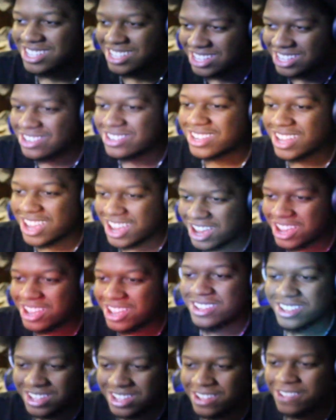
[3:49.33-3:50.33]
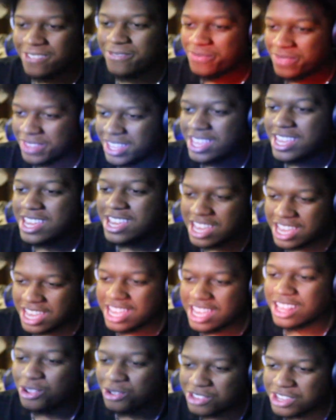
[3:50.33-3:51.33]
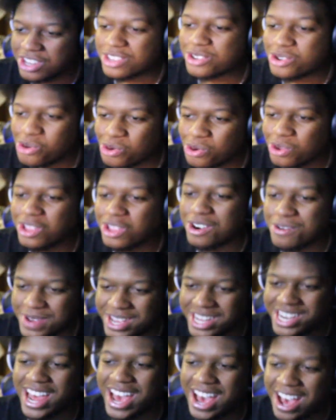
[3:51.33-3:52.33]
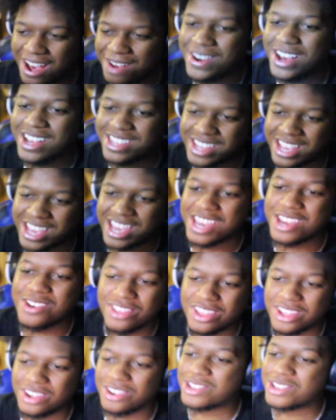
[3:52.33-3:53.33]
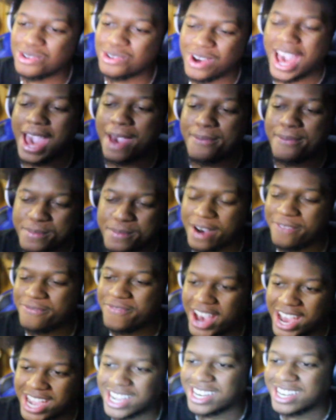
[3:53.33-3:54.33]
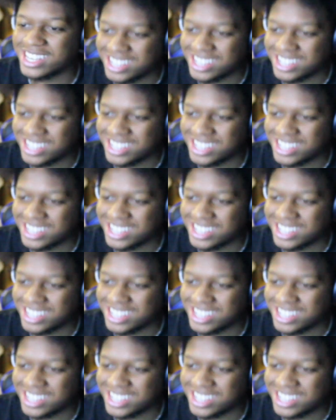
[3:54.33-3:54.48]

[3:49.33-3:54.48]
Okay. He losing his cool a little bit now. I'm about to say he was a little too happy about fighting.